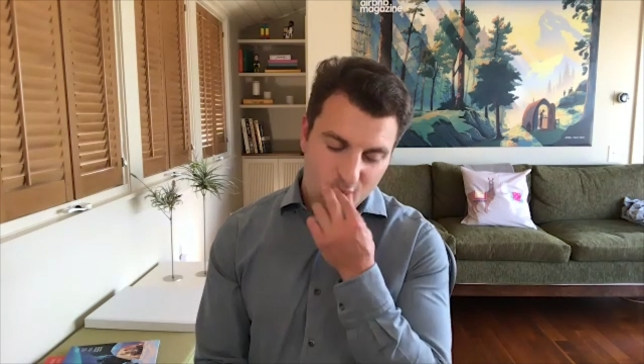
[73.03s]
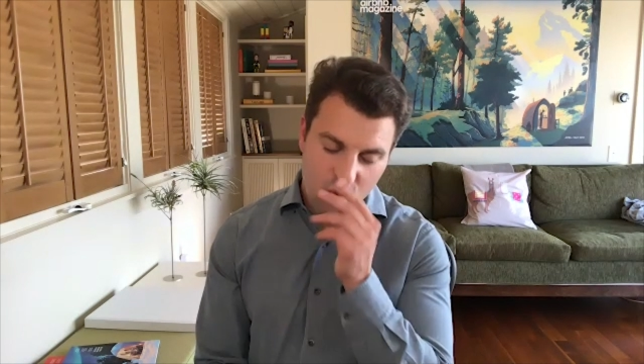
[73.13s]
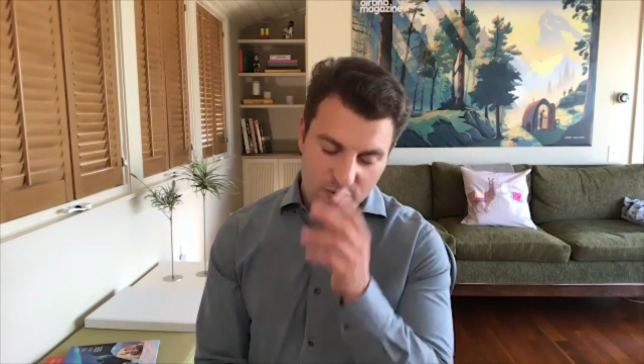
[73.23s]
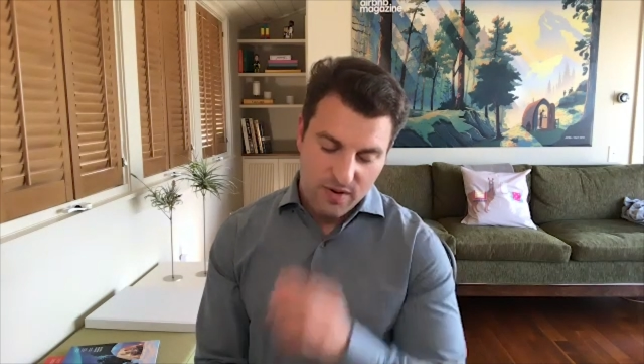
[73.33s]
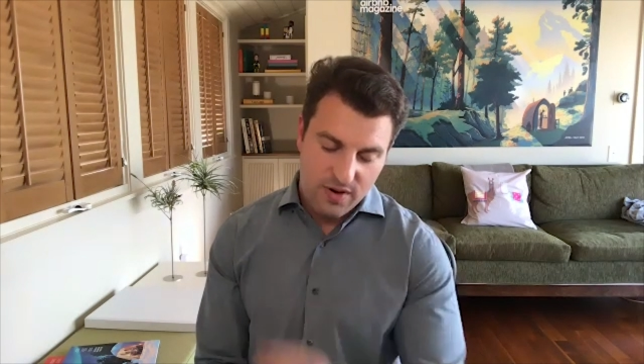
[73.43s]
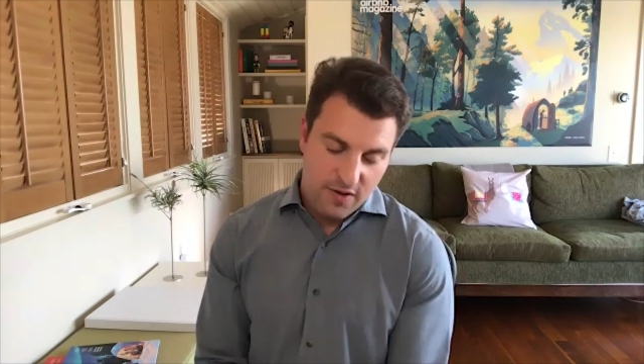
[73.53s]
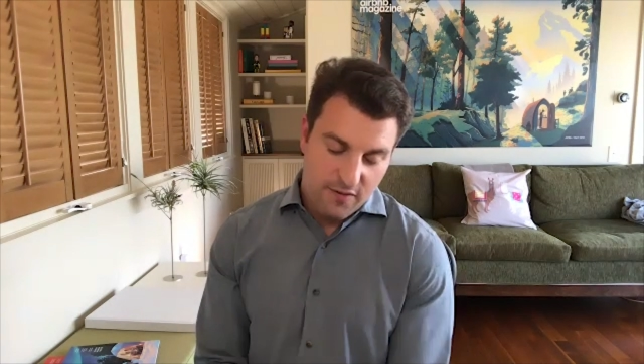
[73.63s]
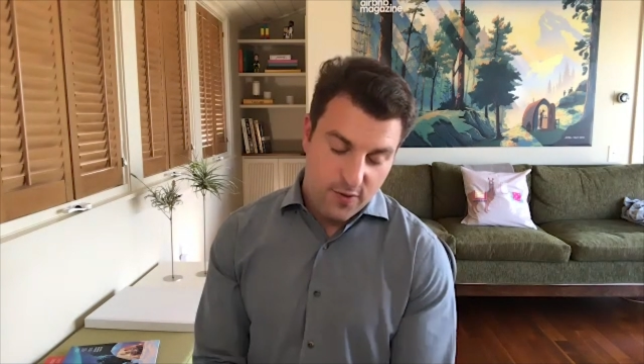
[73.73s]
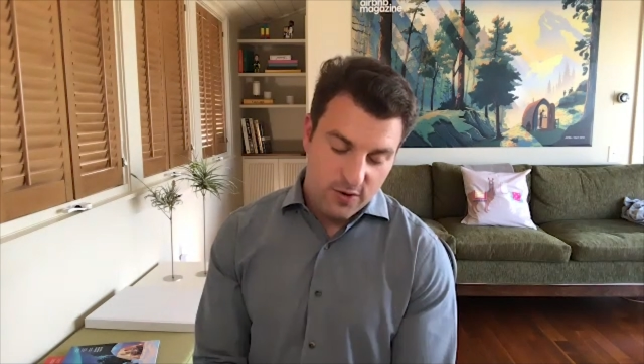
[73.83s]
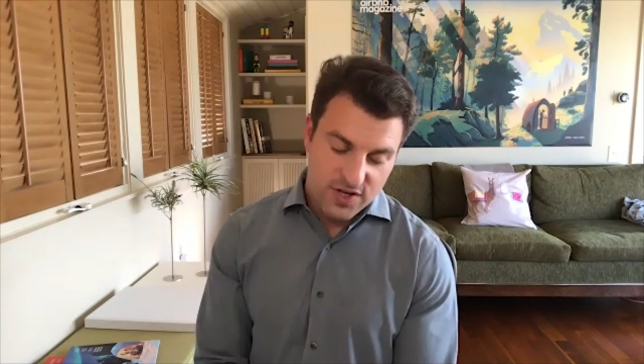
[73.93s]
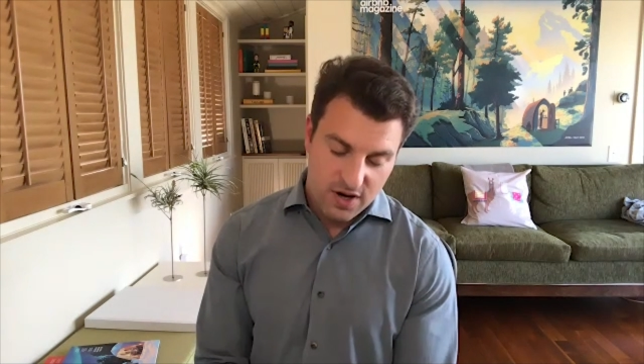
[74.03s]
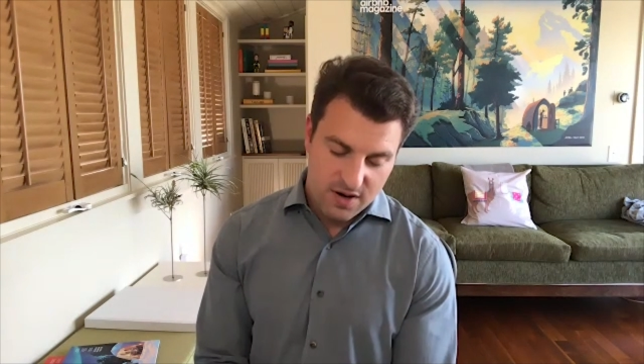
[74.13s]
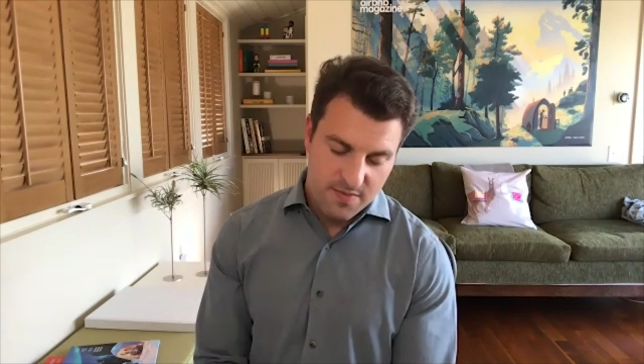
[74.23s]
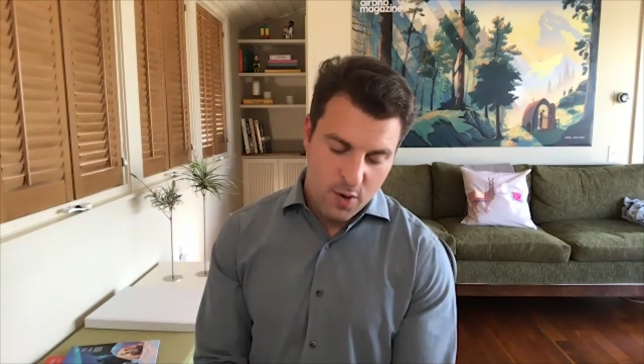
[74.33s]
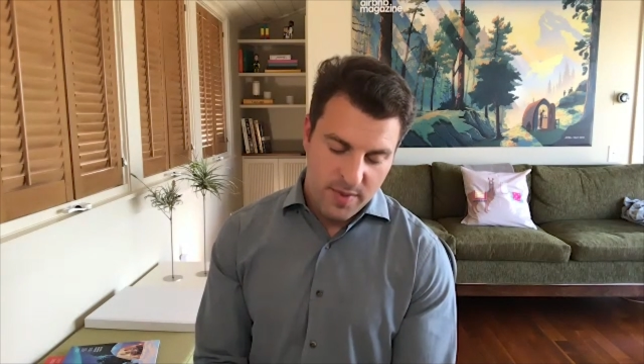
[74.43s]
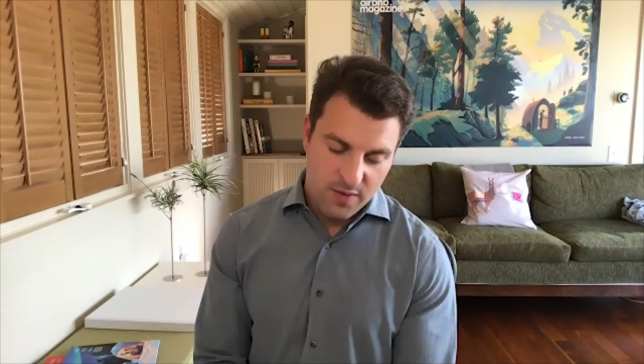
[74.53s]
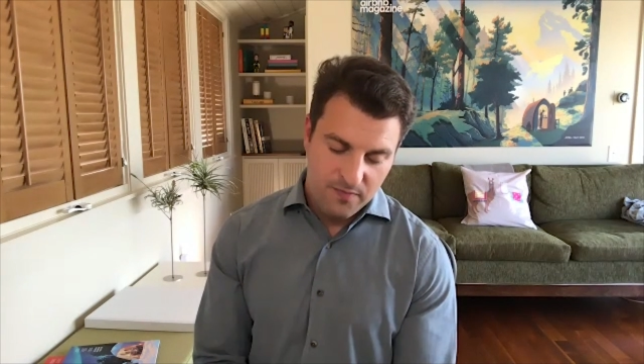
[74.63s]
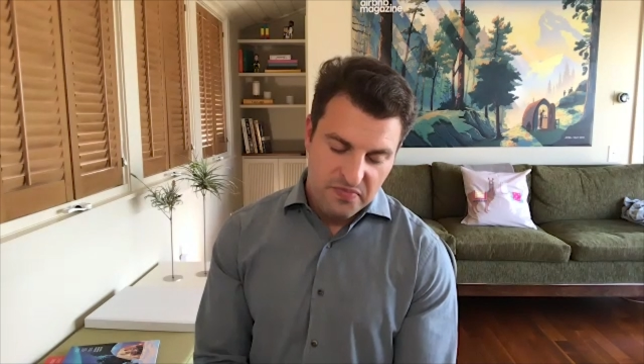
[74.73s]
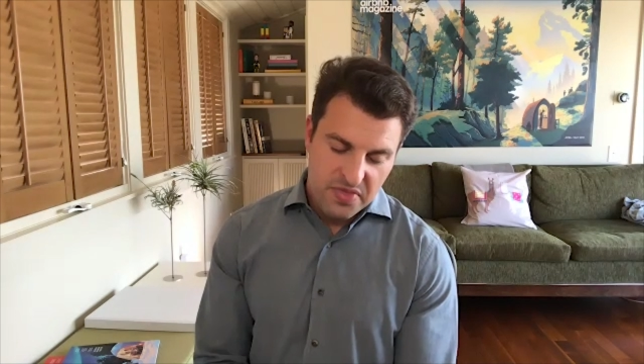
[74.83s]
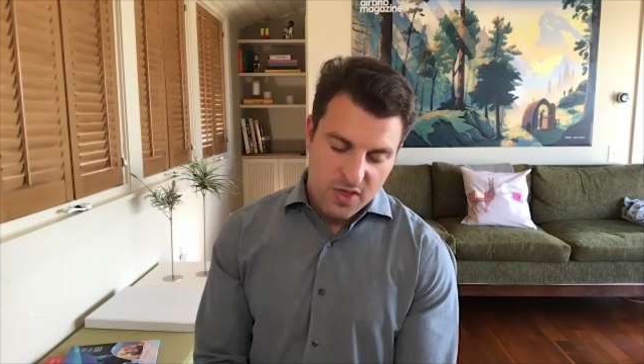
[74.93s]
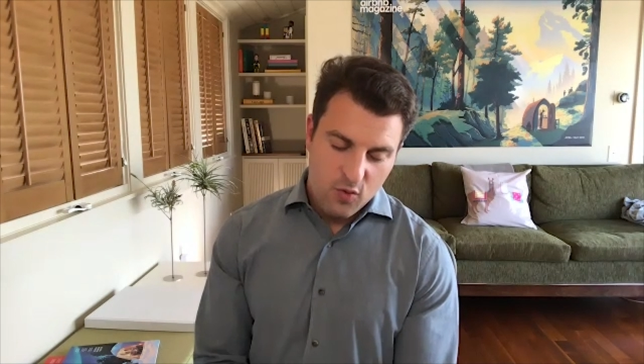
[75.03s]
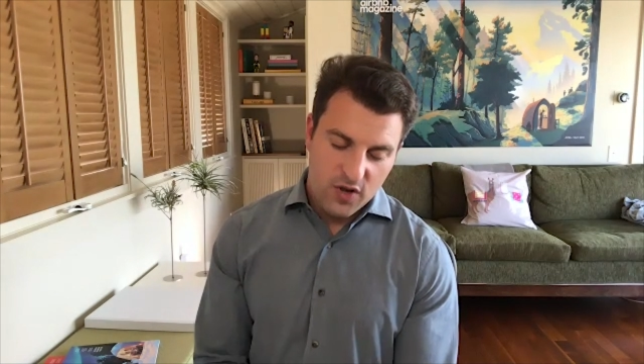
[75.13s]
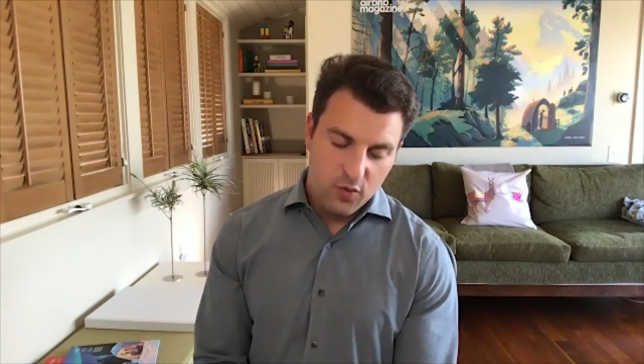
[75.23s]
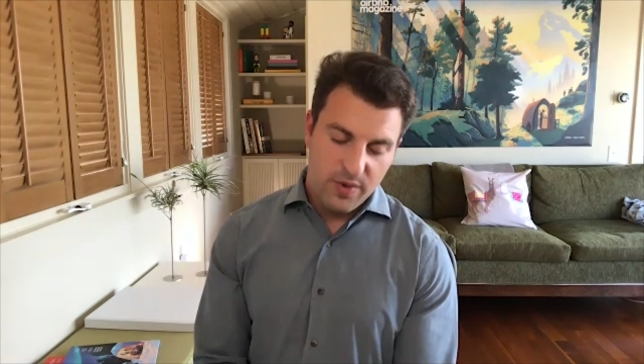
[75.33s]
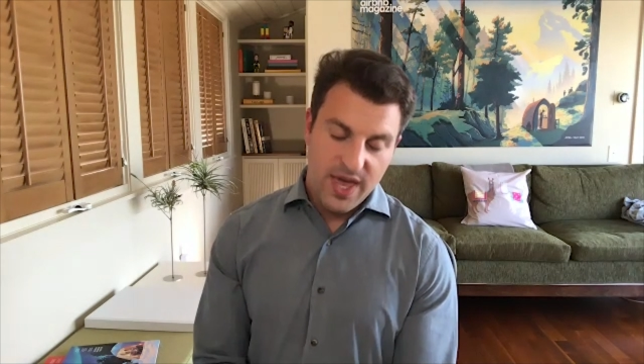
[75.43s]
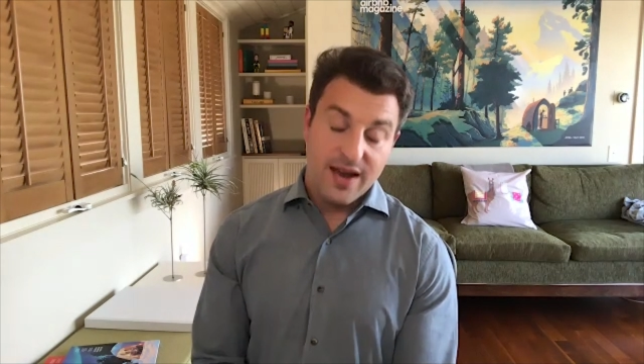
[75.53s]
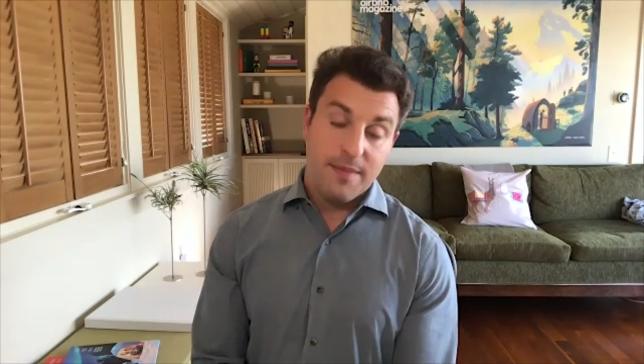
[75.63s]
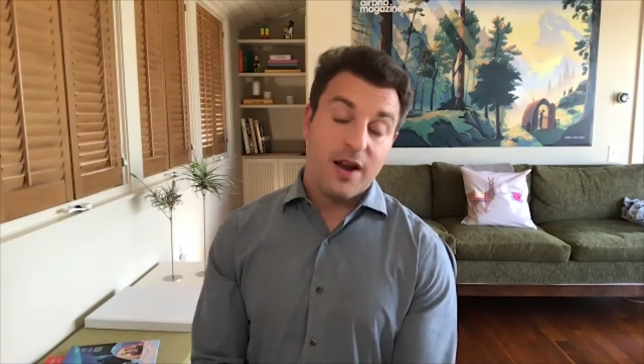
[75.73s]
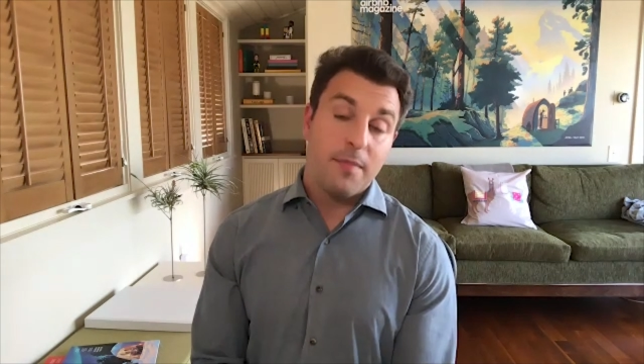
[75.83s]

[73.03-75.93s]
uh, the first dark moment was when we had about a